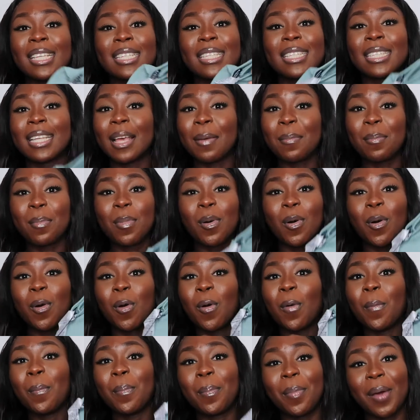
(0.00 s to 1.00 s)

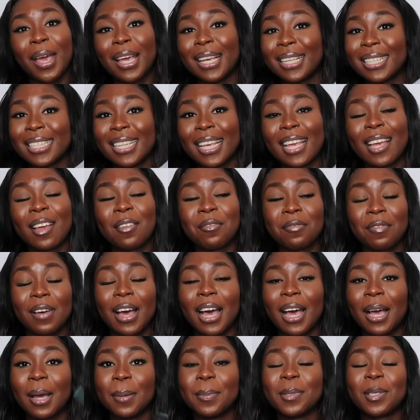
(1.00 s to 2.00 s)
simple basic
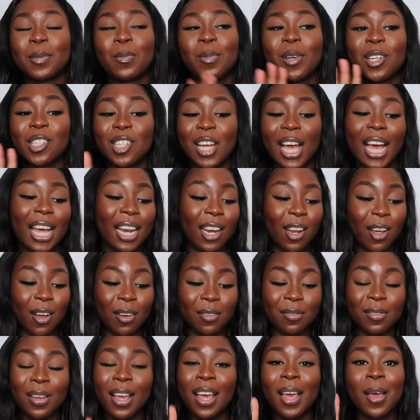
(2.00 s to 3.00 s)
vibes, which I
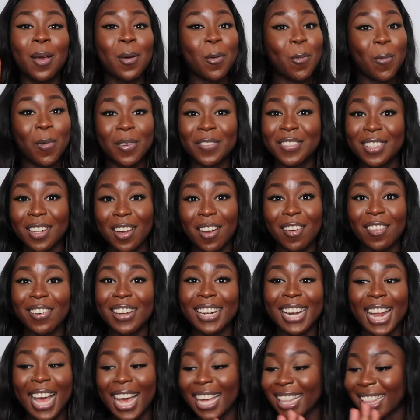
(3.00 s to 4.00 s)
love with
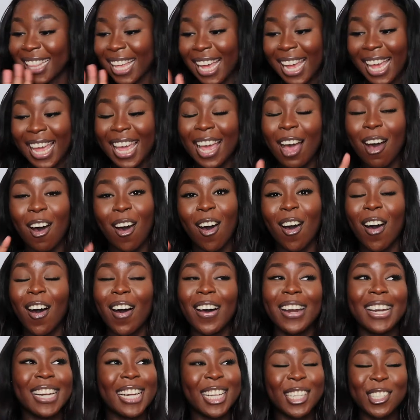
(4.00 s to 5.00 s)
Zara. Like, they
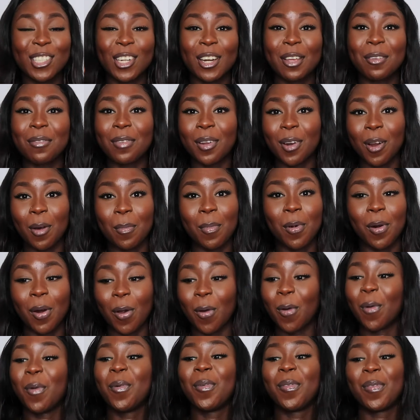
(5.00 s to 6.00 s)
are literally
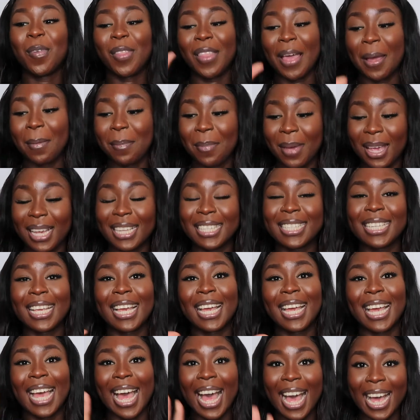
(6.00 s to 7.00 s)
phenomenal for their
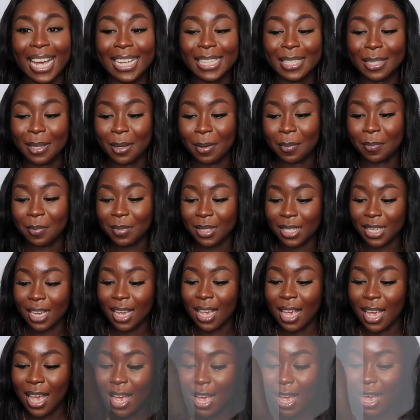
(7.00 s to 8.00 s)
basic items.
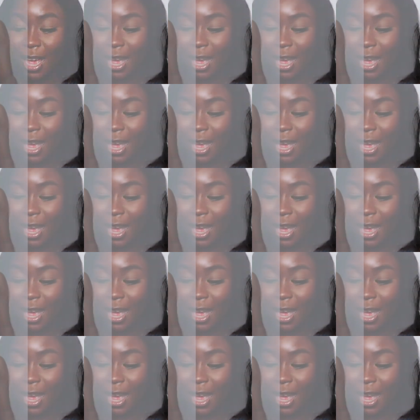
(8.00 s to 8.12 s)
I